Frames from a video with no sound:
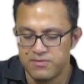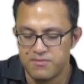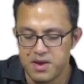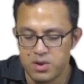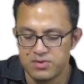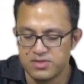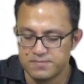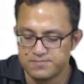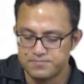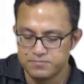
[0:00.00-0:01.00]
whole idea of
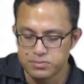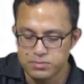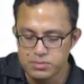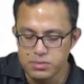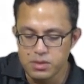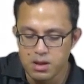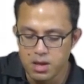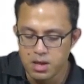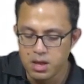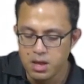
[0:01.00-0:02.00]
imperialism.
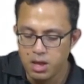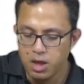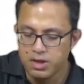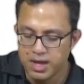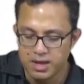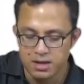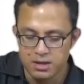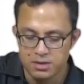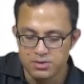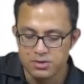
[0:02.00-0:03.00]

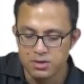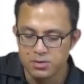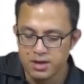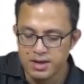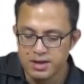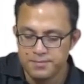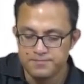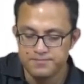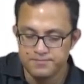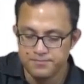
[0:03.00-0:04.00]
Okay,
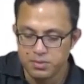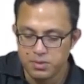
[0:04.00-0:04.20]
so,